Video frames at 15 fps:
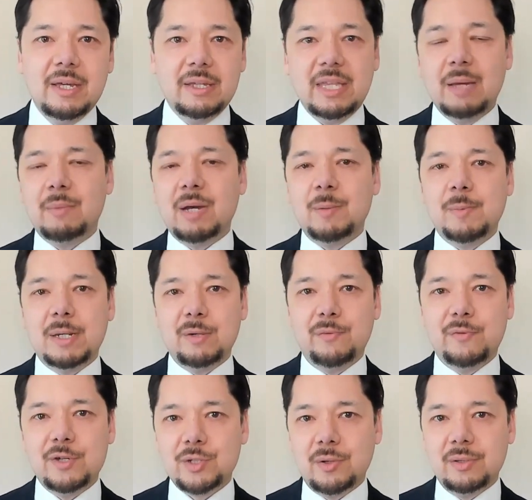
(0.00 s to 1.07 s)
That might be
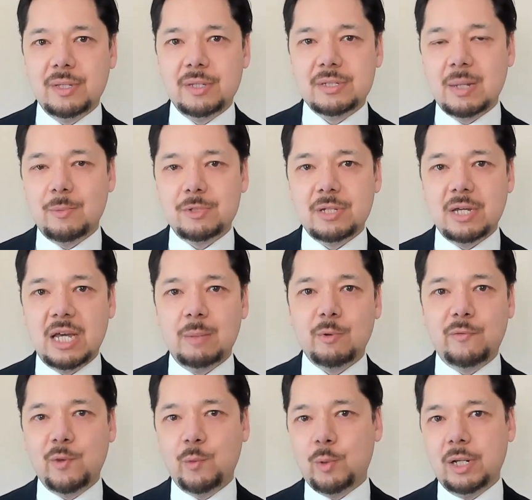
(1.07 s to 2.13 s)
beneficial in the summertime
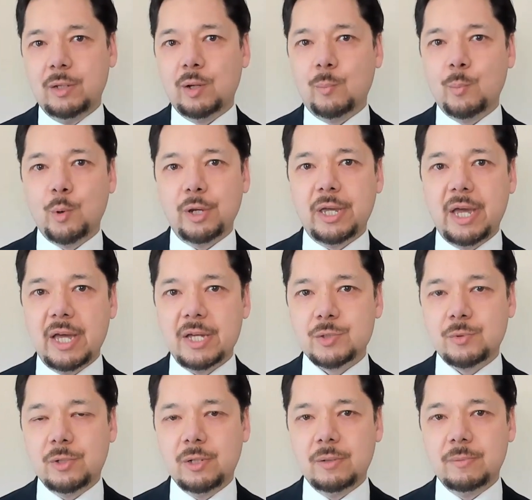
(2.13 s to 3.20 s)
if you want to look more
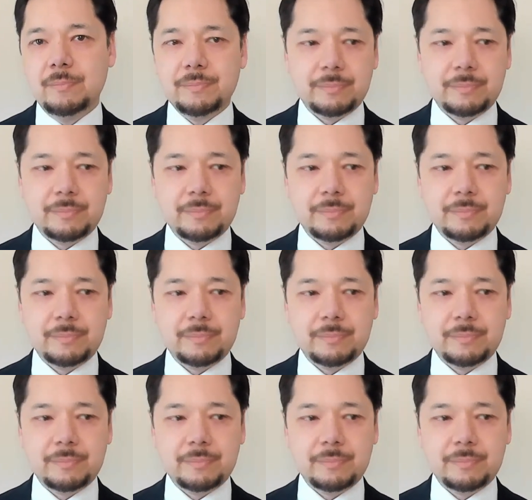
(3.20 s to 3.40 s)
casual.